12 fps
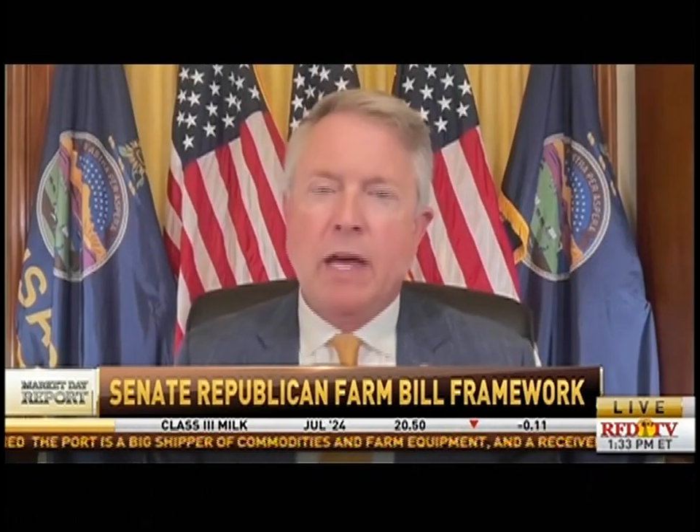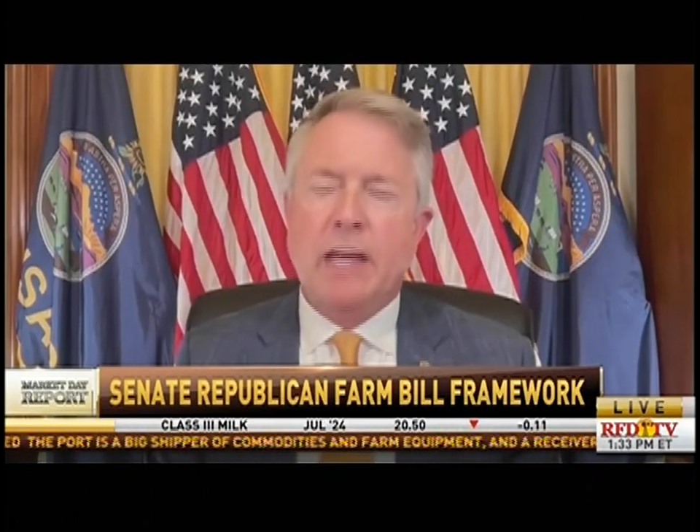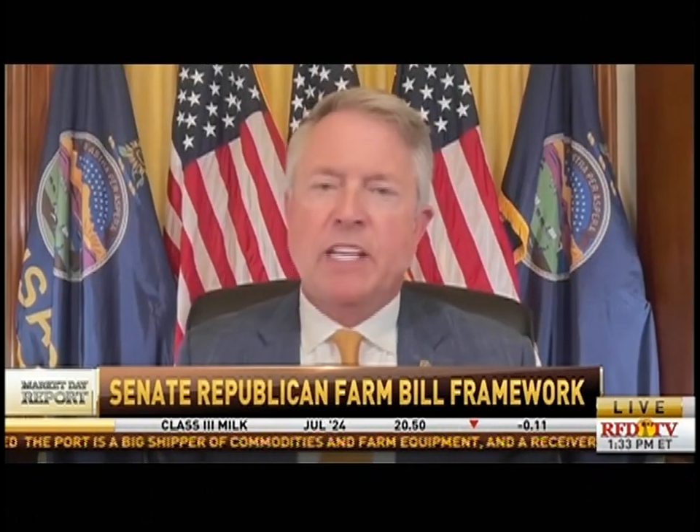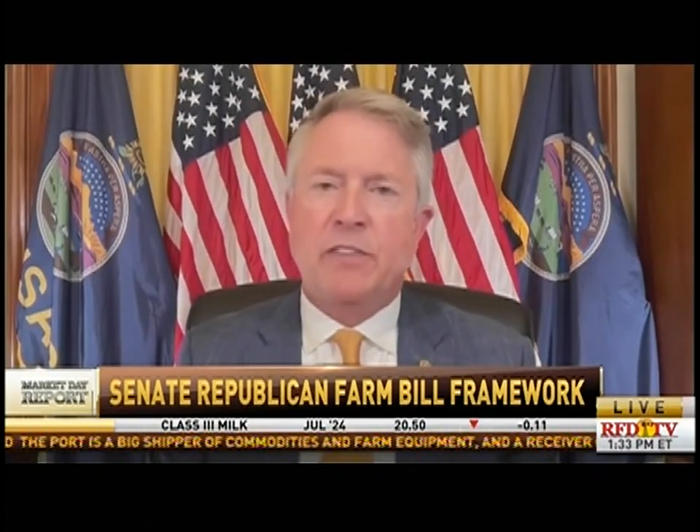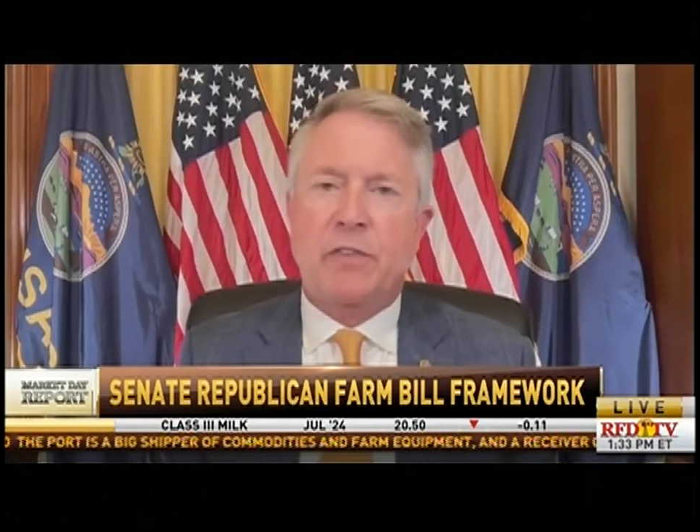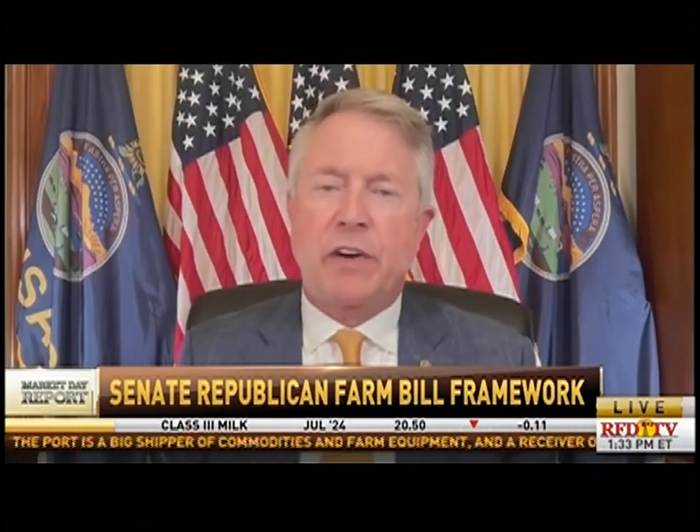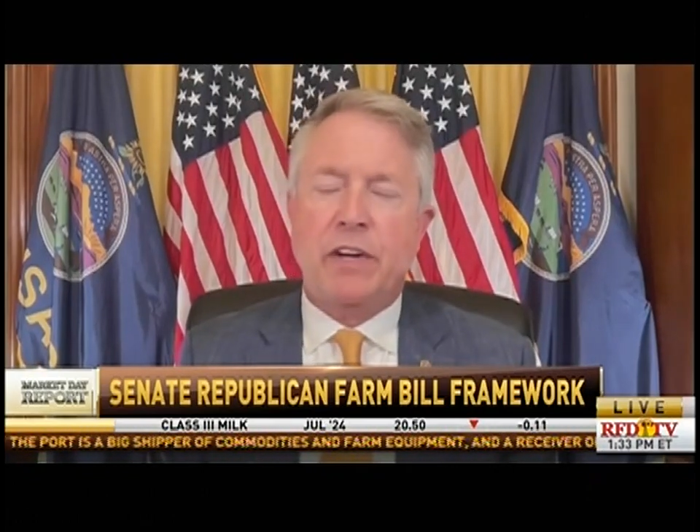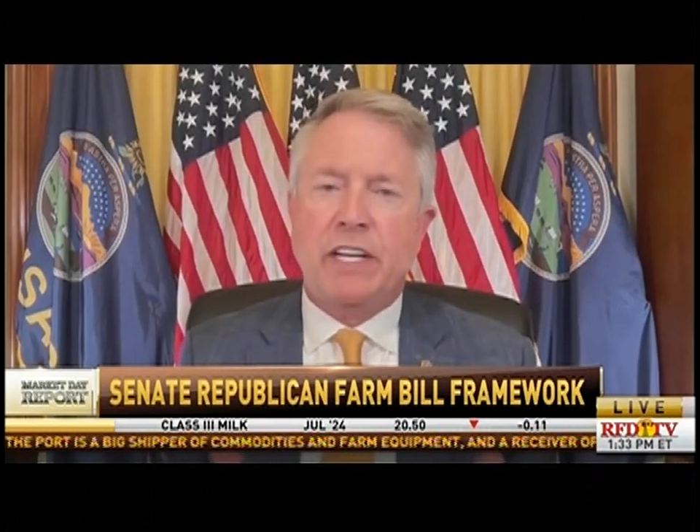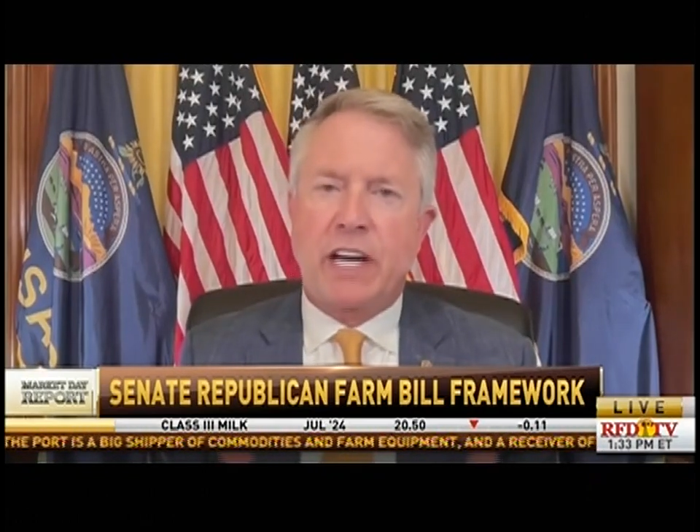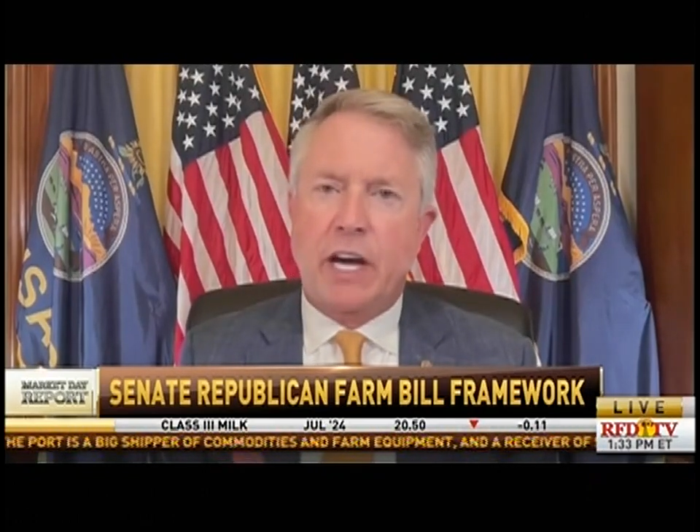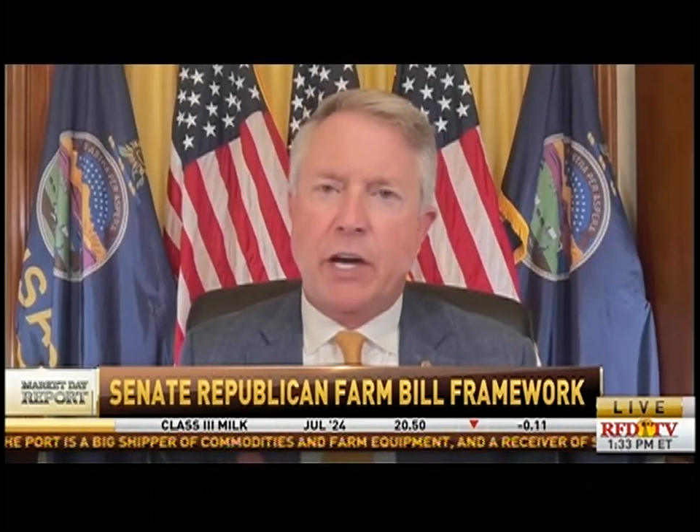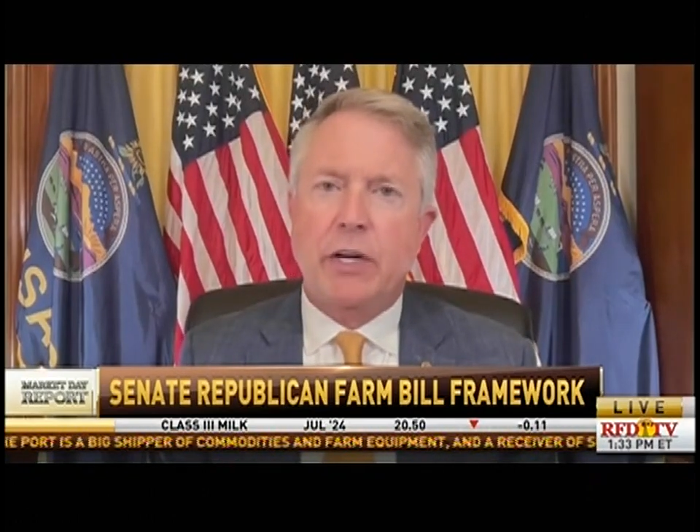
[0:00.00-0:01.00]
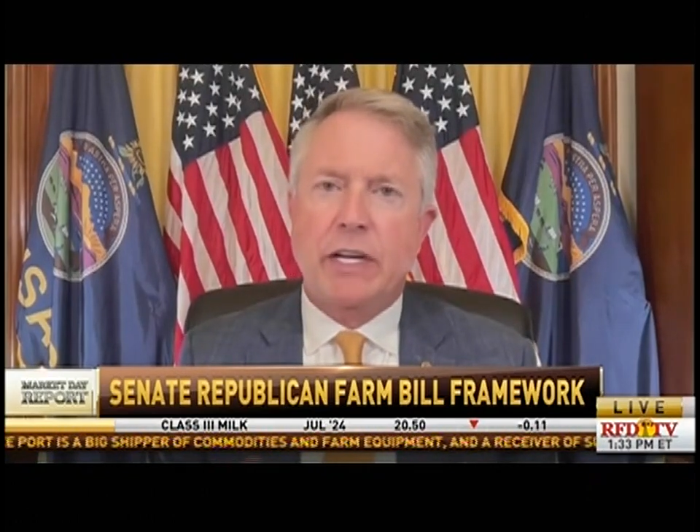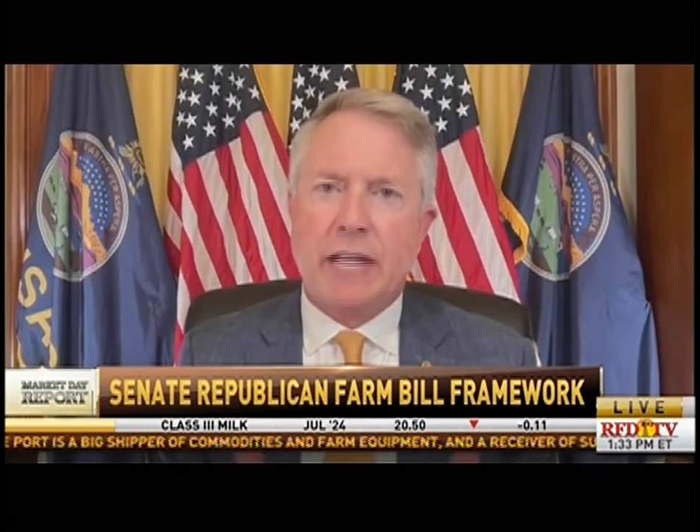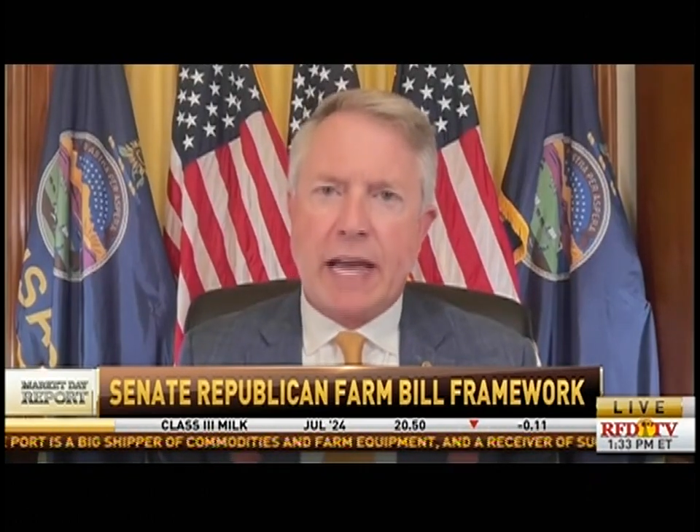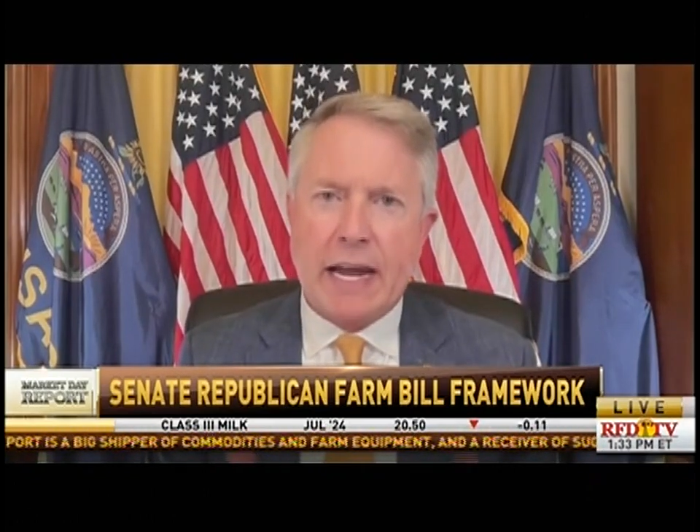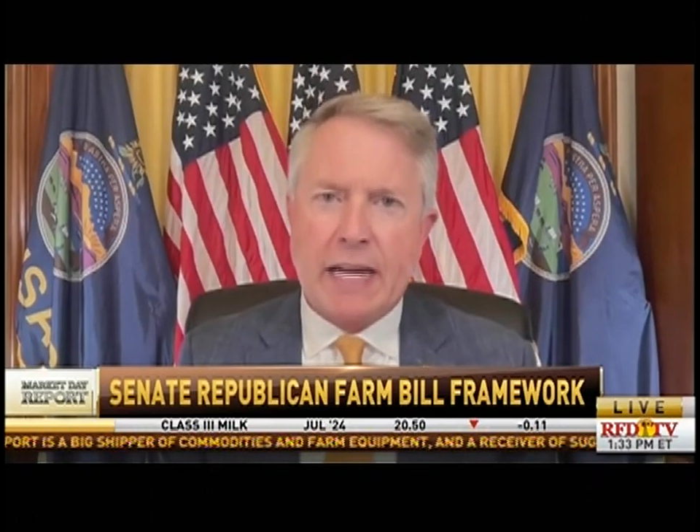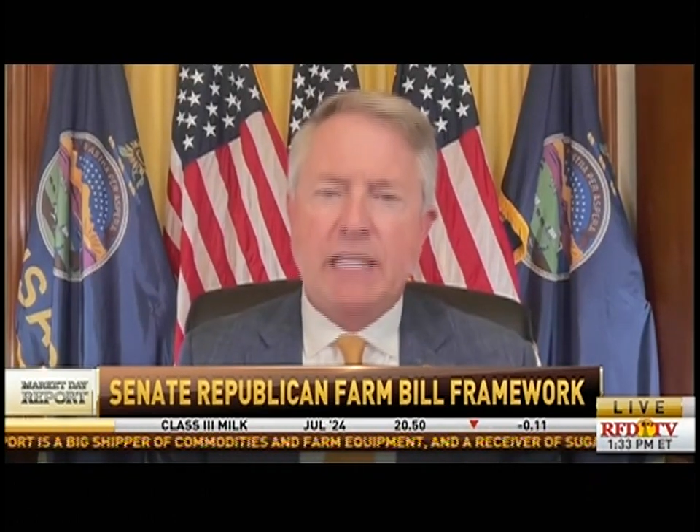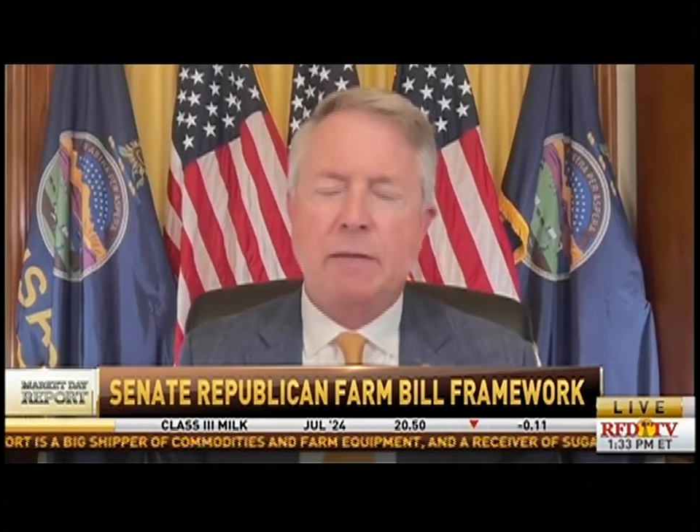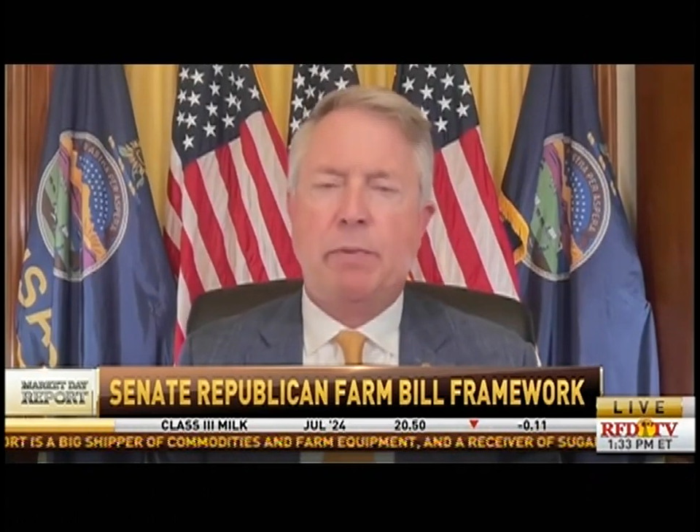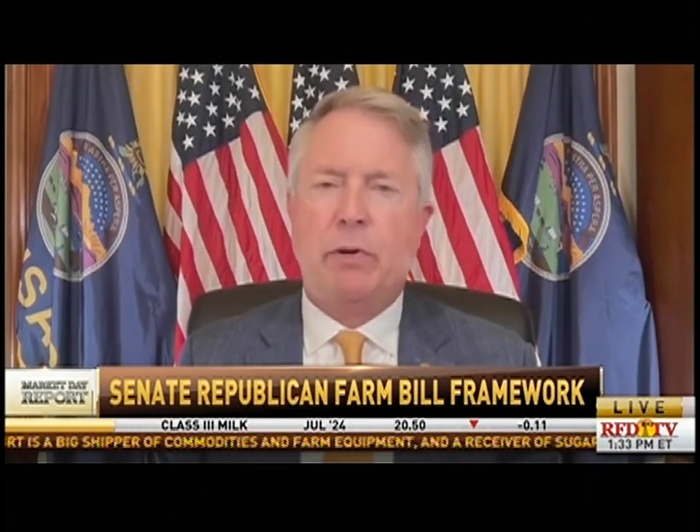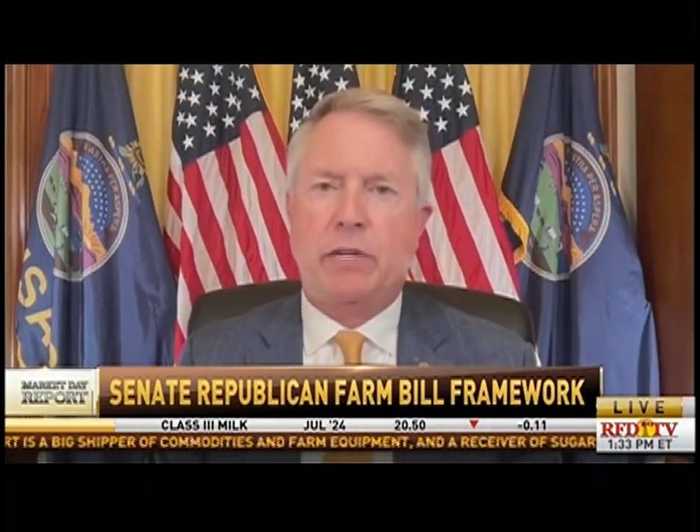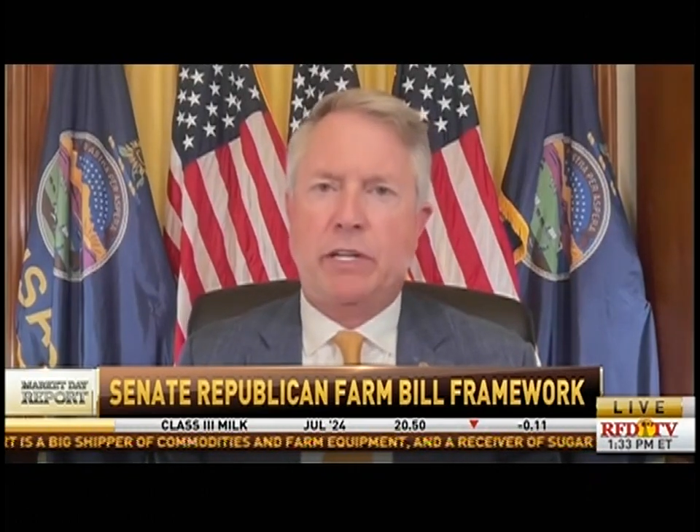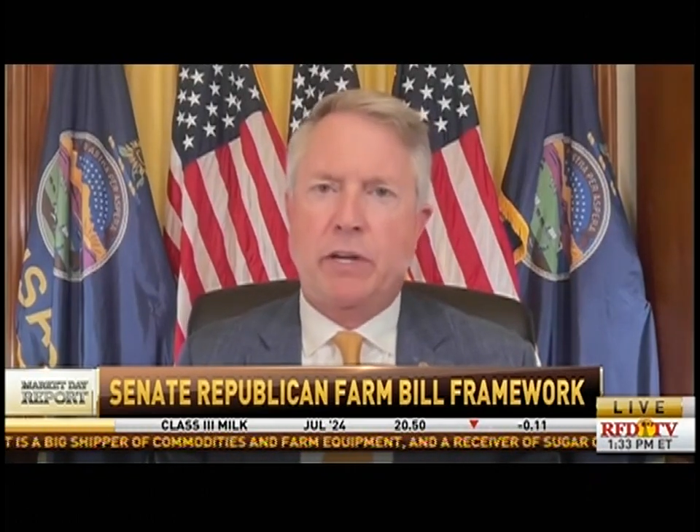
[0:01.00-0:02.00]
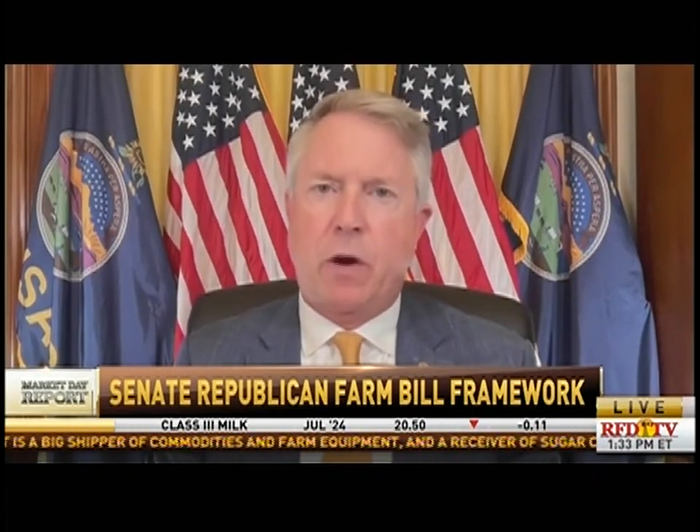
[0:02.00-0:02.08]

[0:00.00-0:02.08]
is funding $180 billion